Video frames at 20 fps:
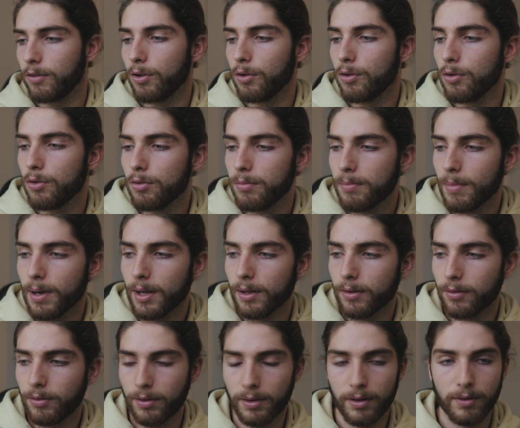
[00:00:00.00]
too
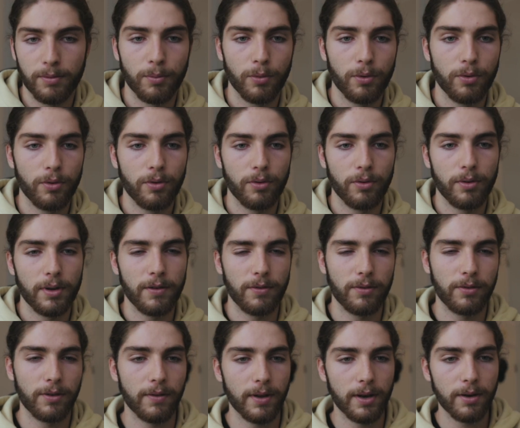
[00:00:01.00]
much. It's more if
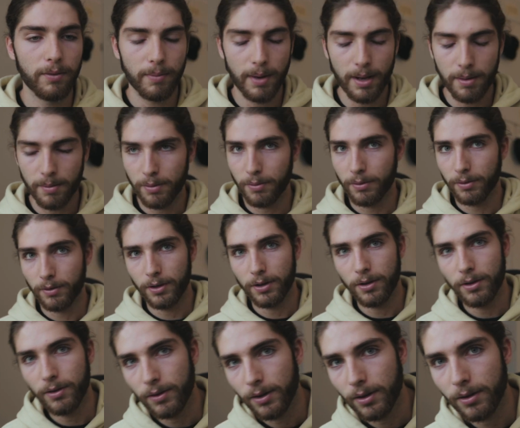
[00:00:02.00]
Savannah maybe were to
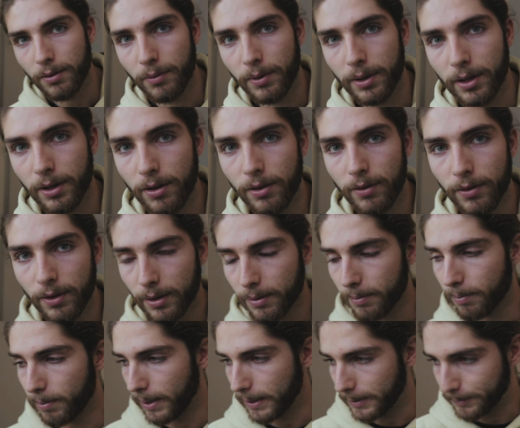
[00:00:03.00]
use it, we use
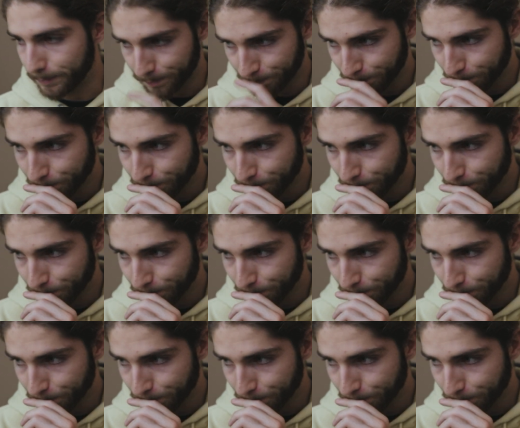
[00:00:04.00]
it. But